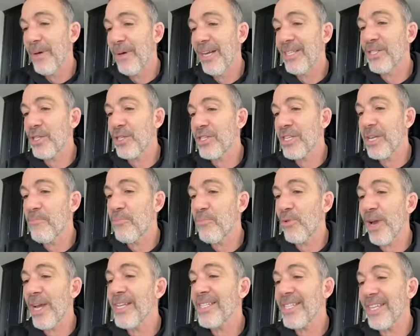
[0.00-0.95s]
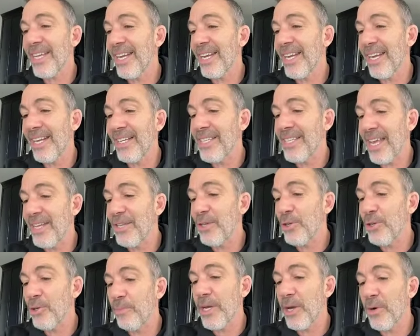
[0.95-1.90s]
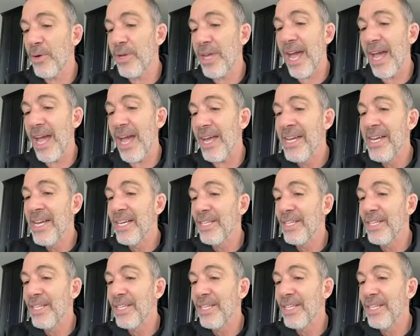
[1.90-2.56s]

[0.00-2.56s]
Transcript: but it's just embrace it, and and you'll be okay.